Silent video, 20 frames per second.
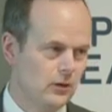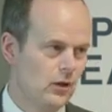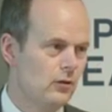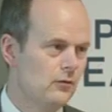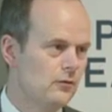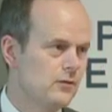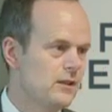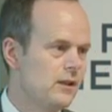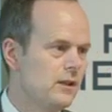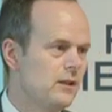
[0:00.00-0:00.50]

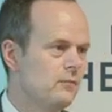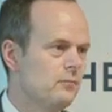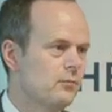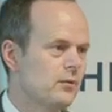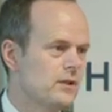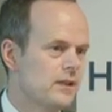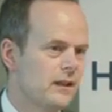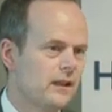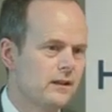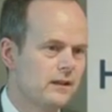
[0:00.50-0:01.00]
obviously
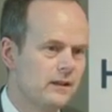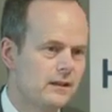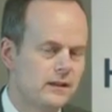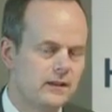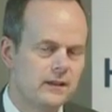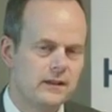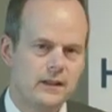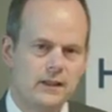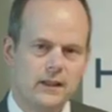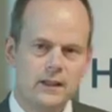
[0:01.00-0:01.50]
presented
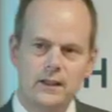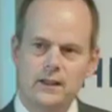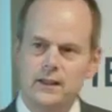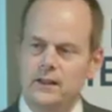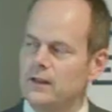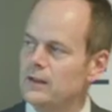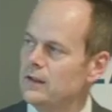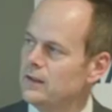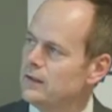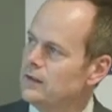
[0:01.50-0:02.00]

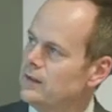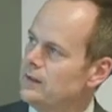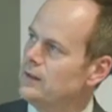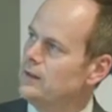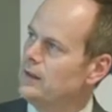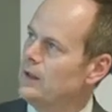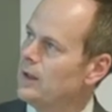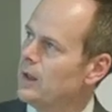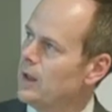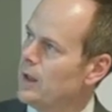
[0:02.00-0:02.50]

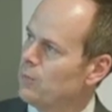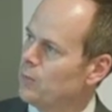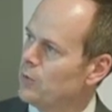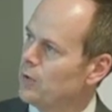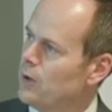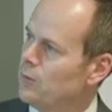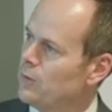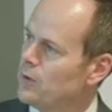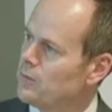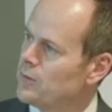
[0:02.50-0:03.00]
a
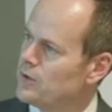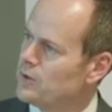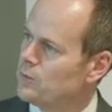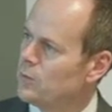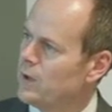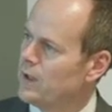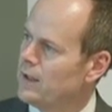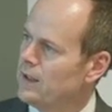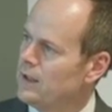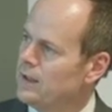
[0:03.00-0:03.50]
problem as
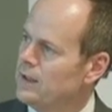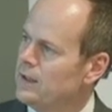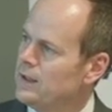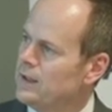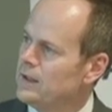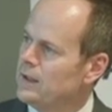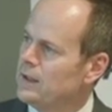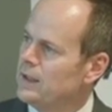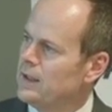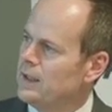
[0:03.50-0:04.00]
well.
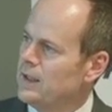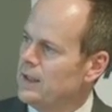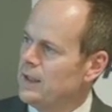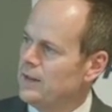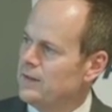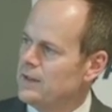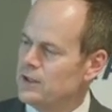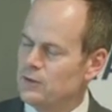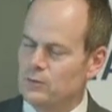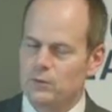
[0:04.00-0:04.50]

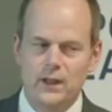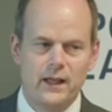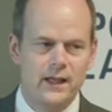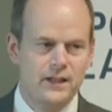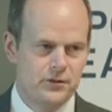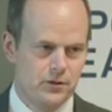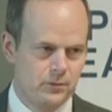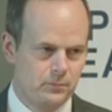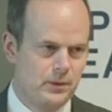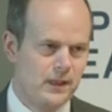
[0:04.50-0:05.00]
This
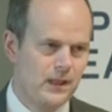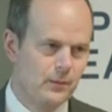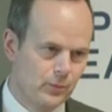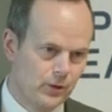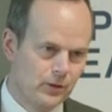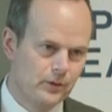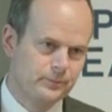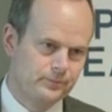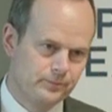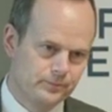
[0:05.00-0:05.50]
reliance on
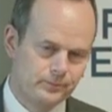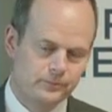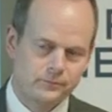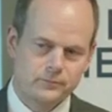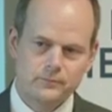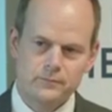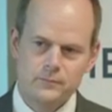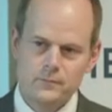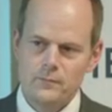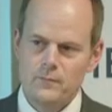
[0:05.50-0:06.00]
paper,
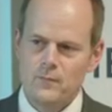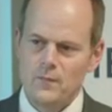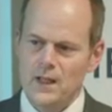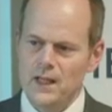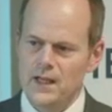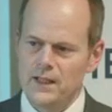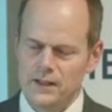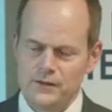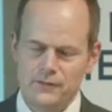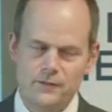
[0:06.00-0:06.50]

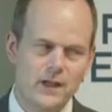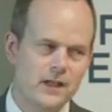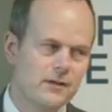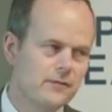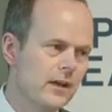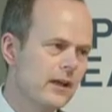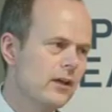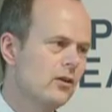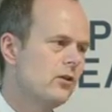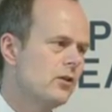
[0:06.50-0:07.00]
and it's very,
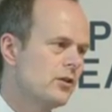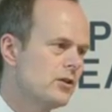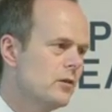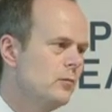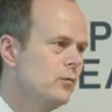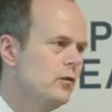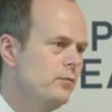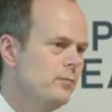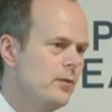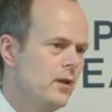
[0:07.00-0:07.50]
very hard
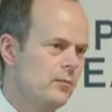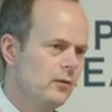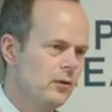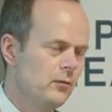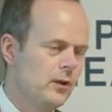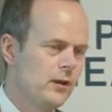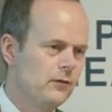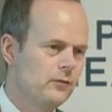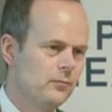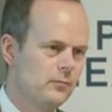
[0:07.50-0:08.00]
to move people
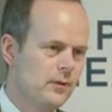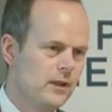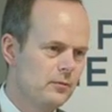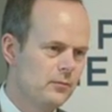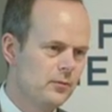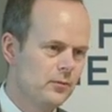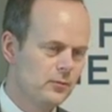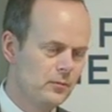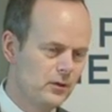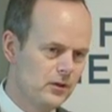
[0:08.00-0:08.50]
away from
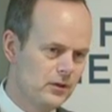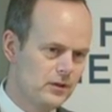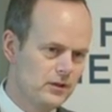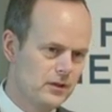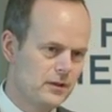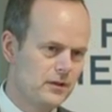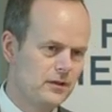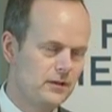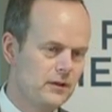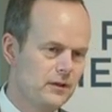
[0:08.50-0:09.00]
paper
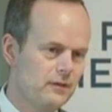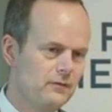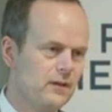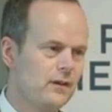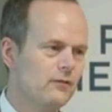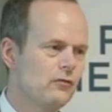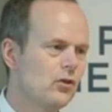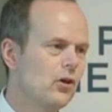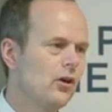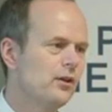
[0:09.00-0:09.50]
because
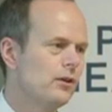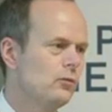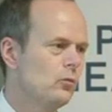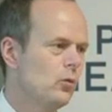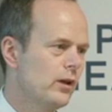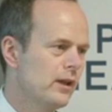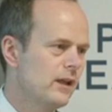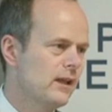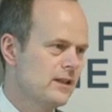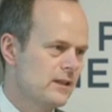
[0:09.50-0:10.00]
they've got it
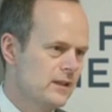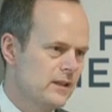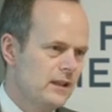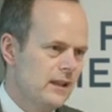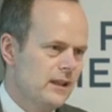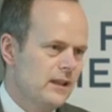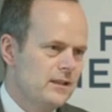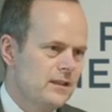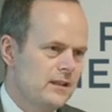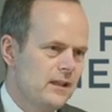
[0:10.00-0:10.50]
working as
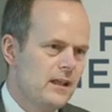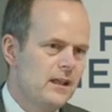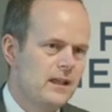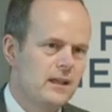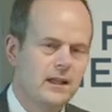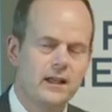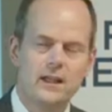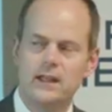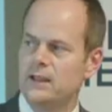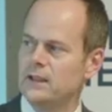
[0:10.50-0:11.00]
slick as they
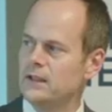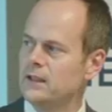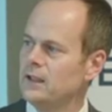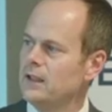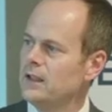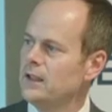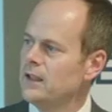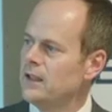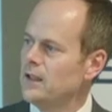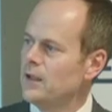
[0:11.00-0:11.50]
can.
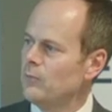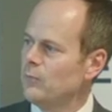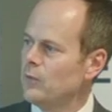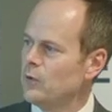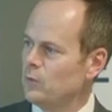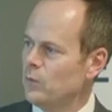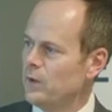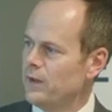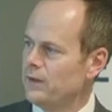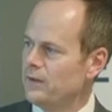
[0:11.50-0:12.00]

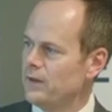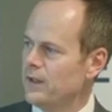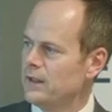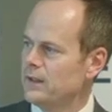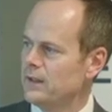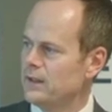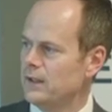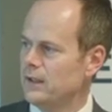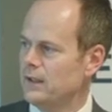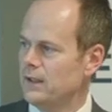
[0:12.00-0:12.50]
But with that,
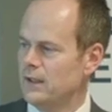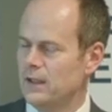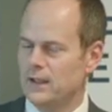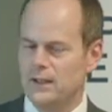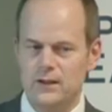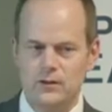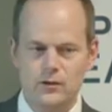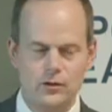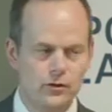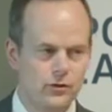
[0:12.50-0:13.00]

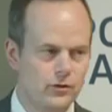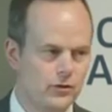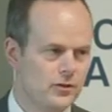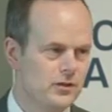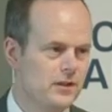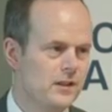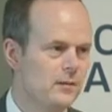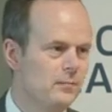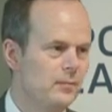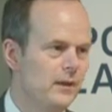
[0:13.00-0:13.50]
you
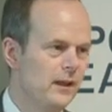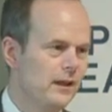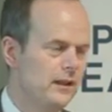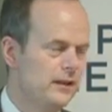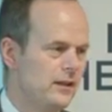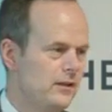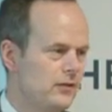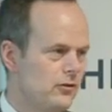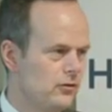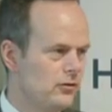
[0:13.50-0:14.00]
lose the
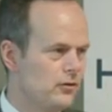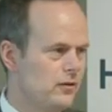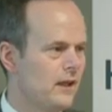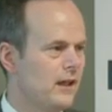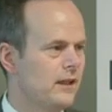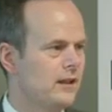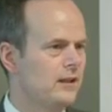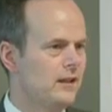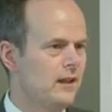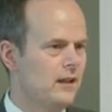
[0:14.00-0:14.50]
ability to do
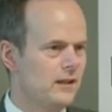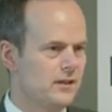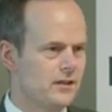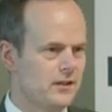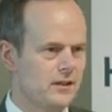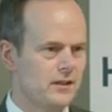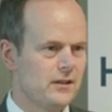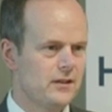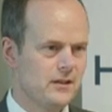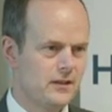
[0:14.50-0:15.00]
that
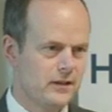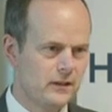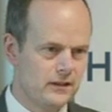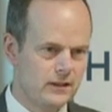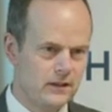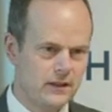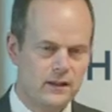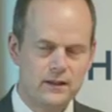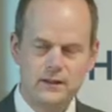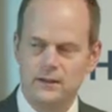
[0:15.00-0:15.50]
analysis
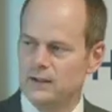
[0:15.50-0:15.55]
and